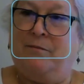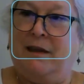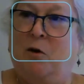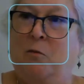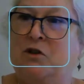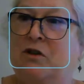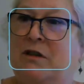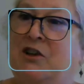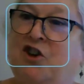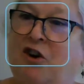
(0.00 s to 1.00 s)
it almost looks
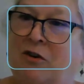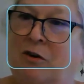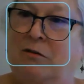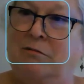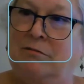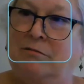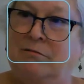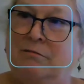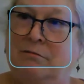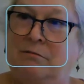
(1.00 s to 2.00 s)
like charcoal,
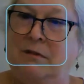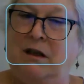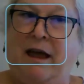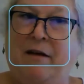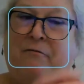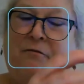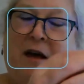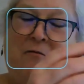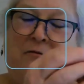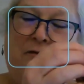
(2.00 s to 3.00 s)
you know,
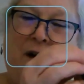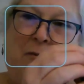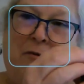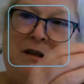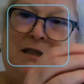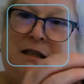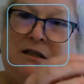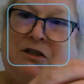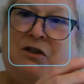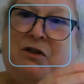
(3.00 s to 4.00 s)
that
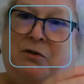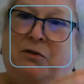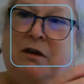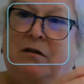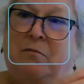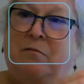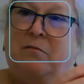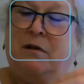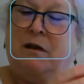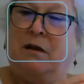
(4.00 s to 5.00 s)
fibrousness to the
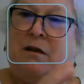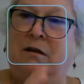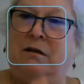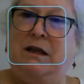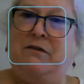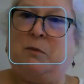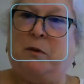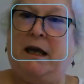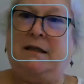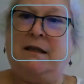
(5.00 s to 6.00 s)
cleavage
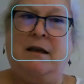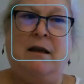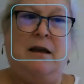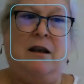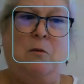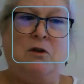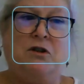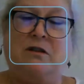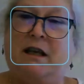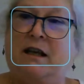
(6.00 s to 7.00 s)
planes. It almost
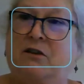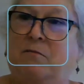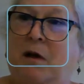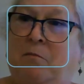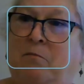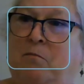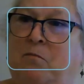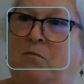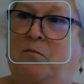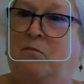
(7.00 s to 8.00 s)
looks like a
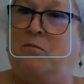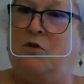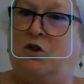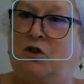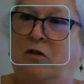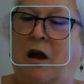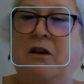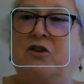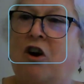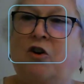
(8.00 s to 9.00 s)
not
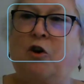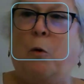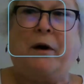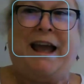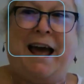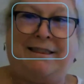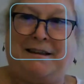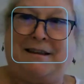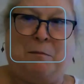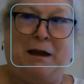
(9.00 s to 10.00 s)
a charcoal briquette
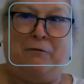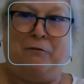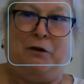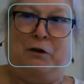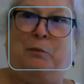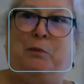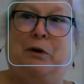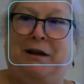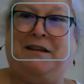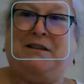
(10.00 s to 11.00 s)
that's made for you to
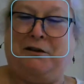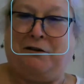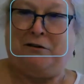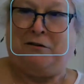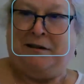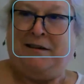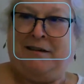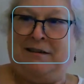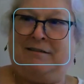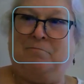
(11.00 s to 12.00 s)
put into your
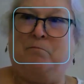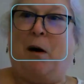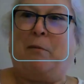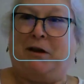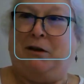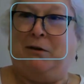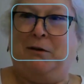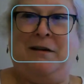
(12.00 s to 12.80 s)
barbecue.